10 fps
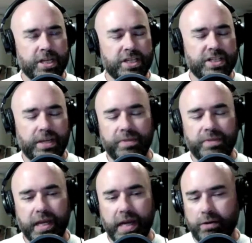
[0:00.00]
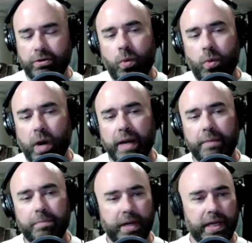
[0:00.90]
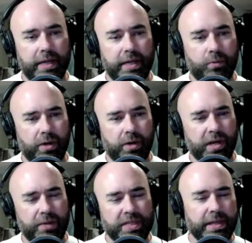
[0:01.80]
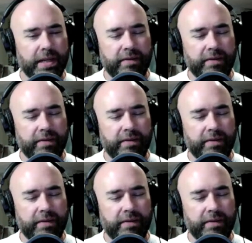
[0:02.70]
something, I don't know what, but we've seen